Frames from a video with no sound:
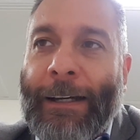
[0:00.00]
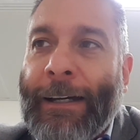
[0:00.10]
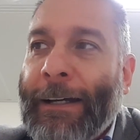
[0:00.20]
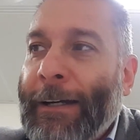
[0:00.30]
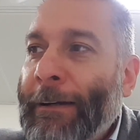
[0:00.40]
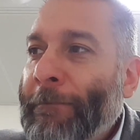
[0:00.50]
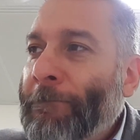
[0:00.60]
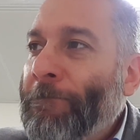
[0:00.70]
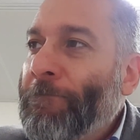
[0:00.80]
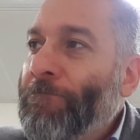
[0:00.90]

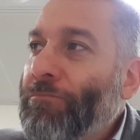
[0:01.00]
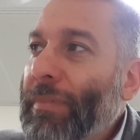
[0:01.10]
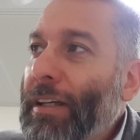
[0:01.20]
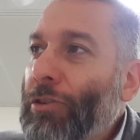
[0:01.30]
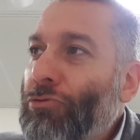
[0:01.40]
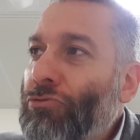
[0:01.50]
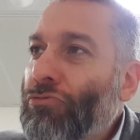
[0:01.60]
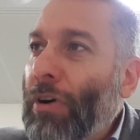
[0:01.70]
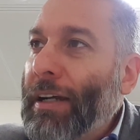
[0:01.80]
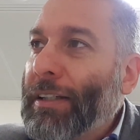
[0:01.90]

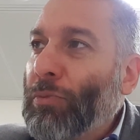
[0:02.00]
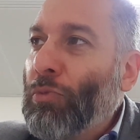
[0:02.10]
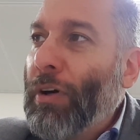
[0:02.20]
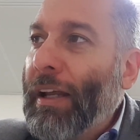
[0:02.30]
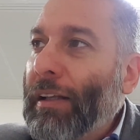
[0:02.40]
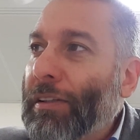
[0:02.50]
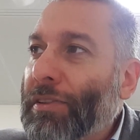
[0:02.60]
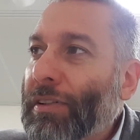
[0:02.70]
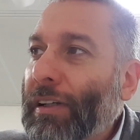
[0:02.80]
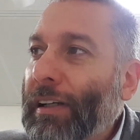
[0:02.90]
Right, what
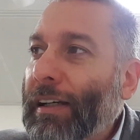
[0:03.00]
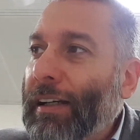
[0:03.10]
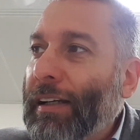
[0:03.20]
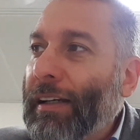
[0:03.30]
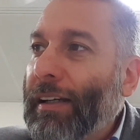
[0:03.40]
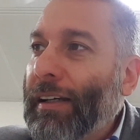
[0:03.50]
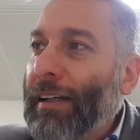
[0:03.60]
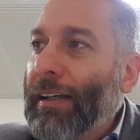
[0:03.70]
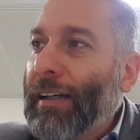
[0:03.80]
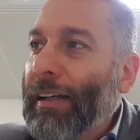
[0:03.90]
else?
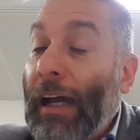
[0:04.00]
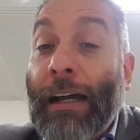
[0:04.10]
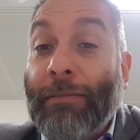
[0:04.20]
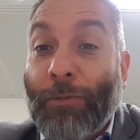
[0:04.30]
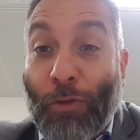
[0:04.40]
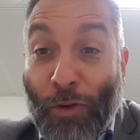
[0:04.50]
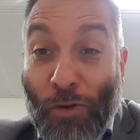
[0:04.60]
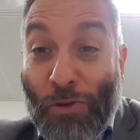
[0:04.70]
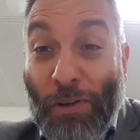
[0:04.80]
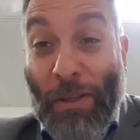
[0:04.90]
Of
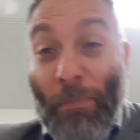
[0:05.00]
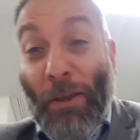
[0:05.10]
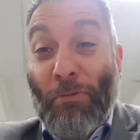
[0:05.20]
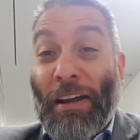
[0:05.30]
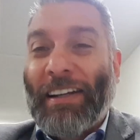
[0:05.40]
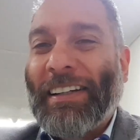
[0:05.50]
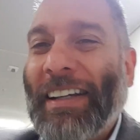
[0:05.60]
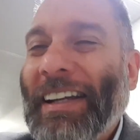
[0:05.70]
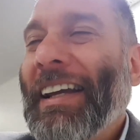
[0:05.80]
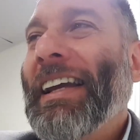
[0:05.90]
course, the big one.
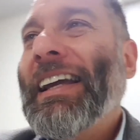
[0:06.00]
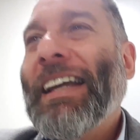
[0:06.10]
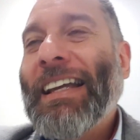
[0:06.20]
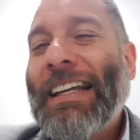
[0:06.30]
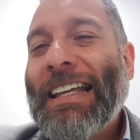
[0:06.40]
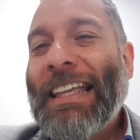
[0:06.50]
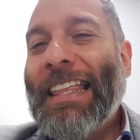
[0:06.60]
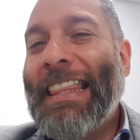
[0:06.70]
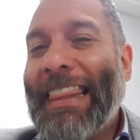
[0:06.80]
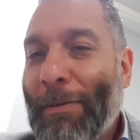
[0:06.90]

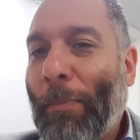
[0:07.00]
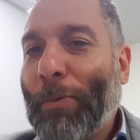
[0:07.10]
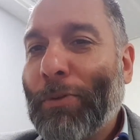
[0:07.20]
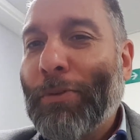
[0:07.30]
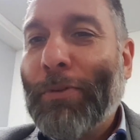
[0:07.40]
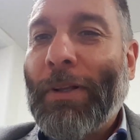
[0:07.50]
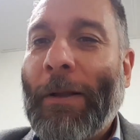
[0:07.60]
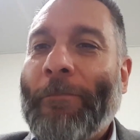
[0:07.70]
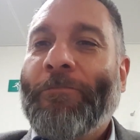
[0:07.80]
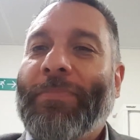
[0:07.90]
Liverpool
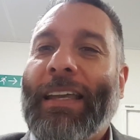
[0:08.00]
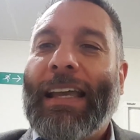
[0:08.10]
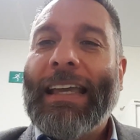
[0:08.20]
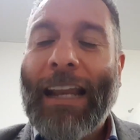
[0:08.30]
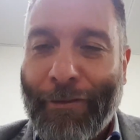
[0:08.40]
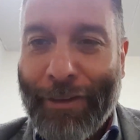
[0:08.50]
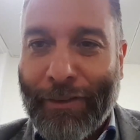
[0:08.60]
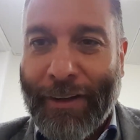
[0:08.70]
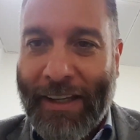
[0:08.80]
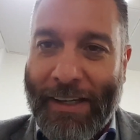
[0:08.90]
in
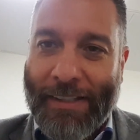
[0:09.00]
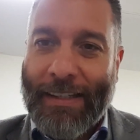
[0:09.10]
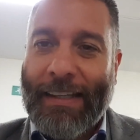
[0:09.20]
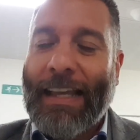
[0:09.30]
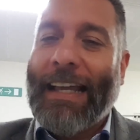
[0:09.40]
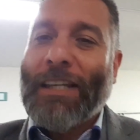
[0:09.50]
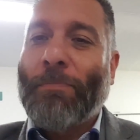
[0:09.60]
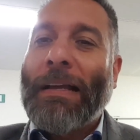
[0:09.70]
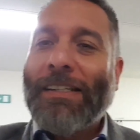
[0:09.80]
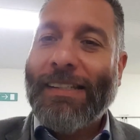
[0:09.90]
Anfield first
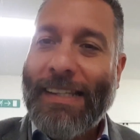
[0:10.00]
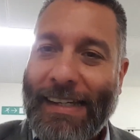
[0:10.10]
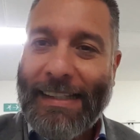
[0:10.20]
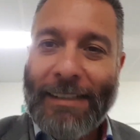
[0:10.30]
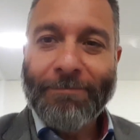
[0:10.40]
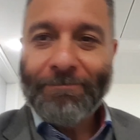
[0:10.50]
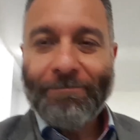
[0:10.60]
against Manchester City.